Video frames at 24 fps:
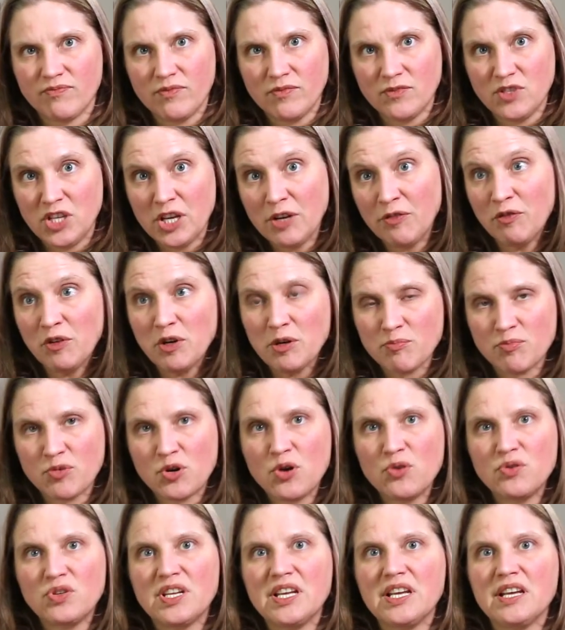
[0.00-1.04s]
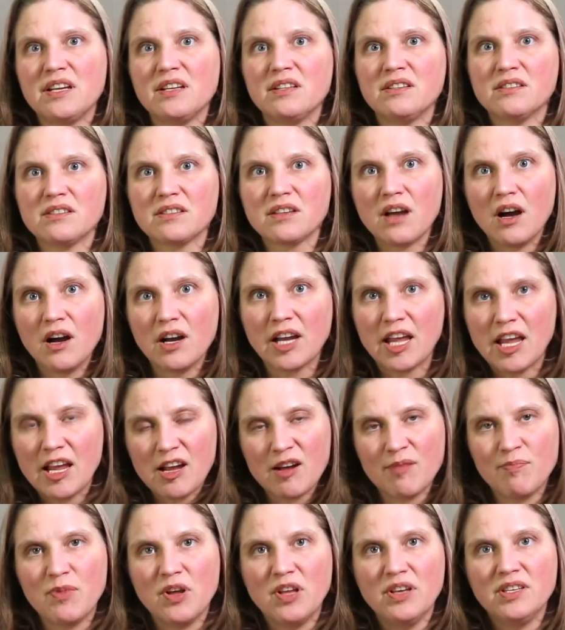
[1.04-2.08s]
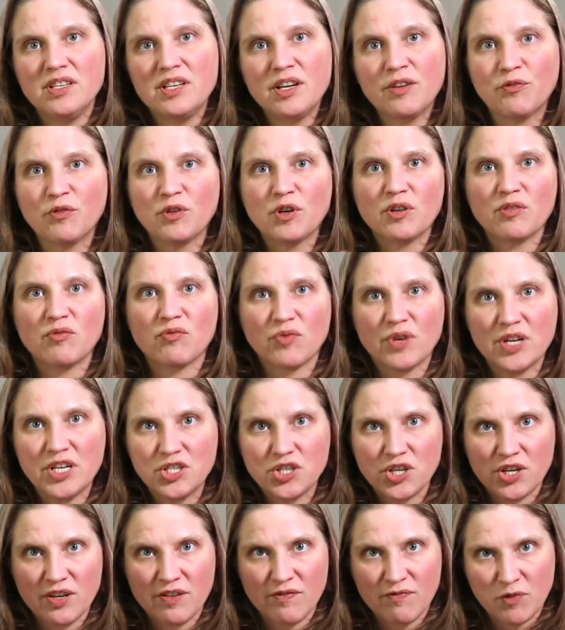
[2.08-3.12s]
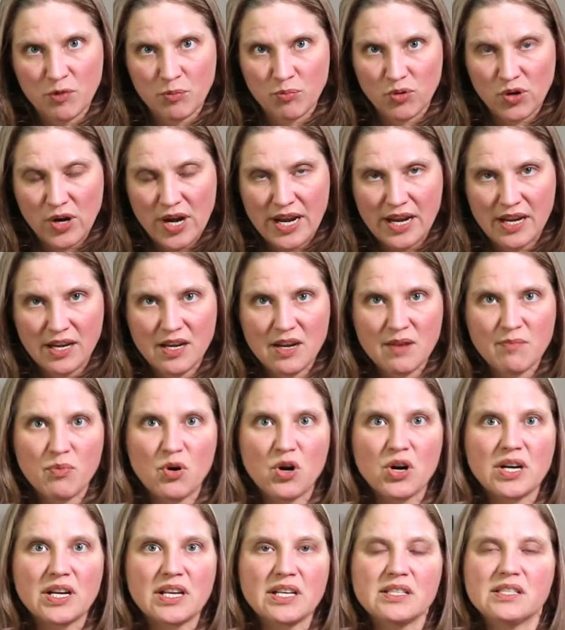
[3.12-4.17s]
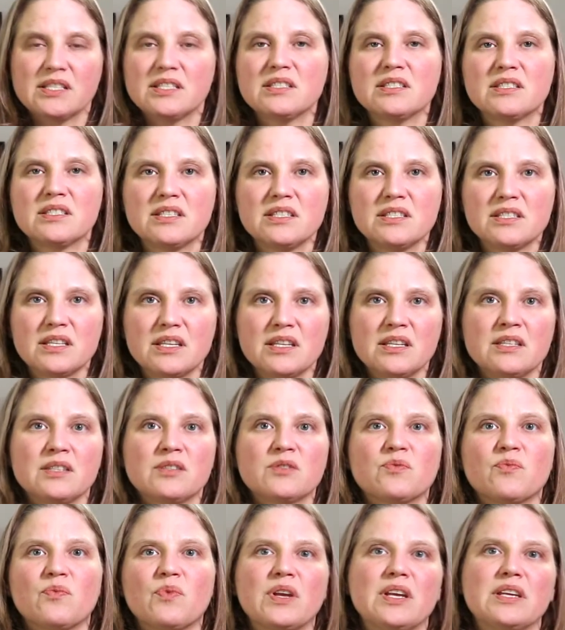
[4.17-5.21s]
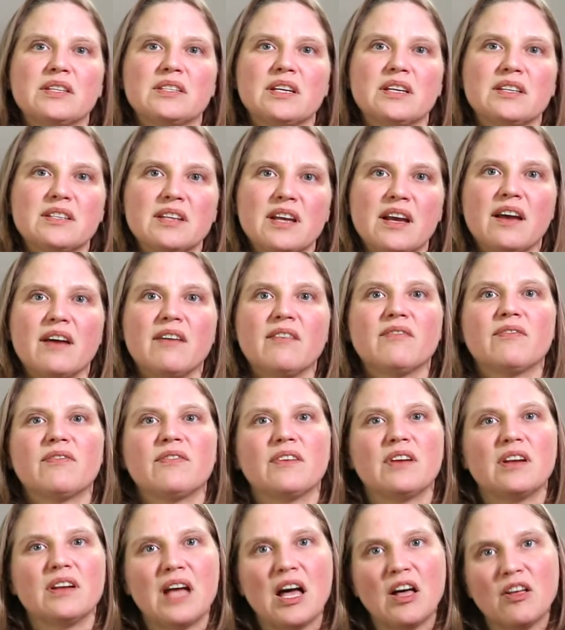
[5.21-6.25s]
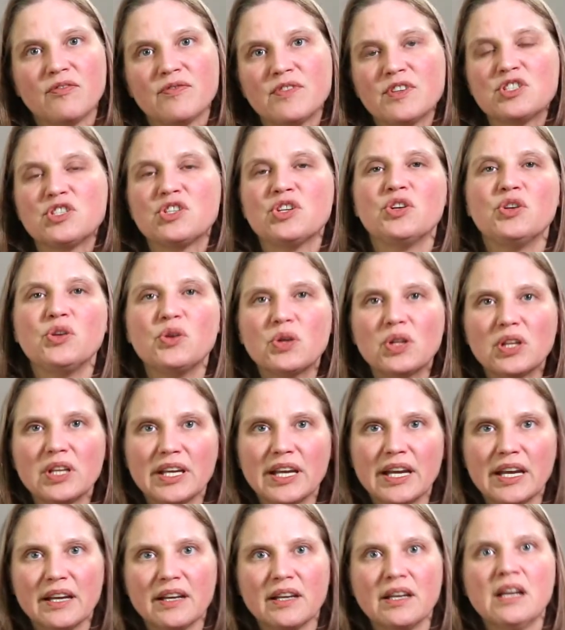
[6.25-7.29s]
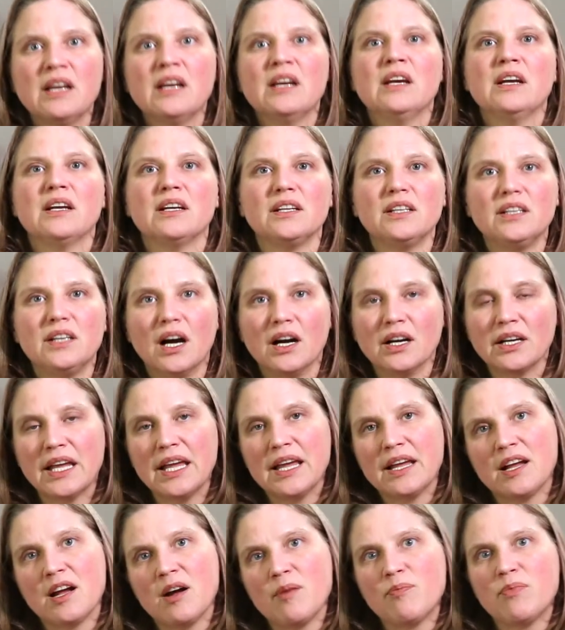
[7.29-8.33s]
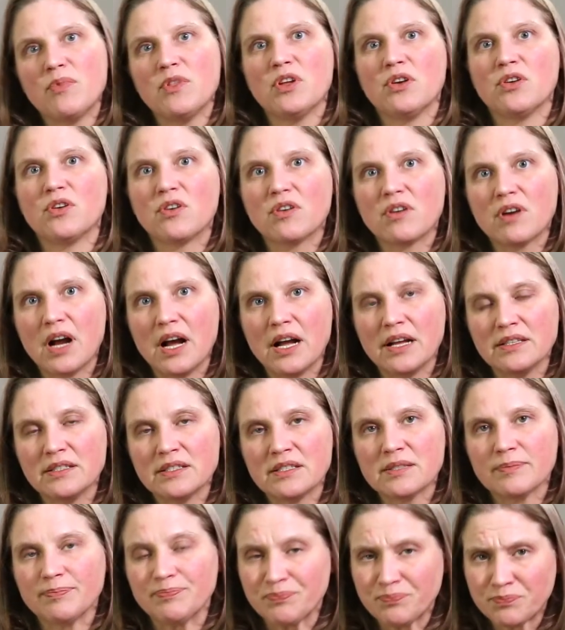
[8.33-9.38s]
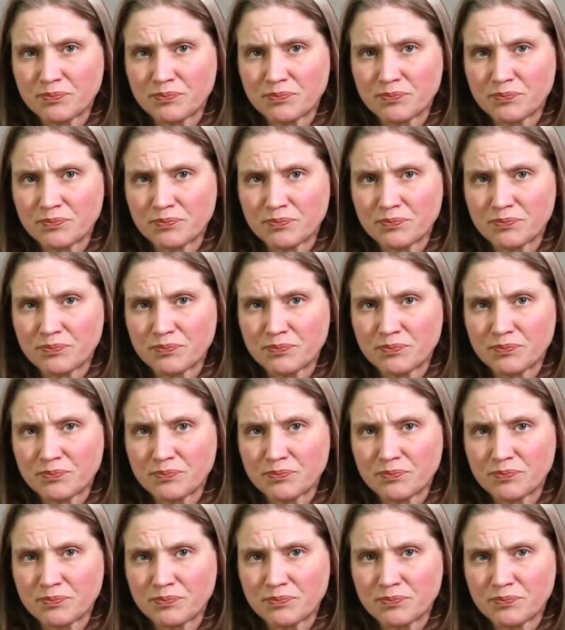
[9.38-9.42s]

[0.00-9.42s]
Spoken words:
different proteins gunking up a different region of the brain. In Parkinson's disease, we tend to have alpha-synuclein gunking up the neurons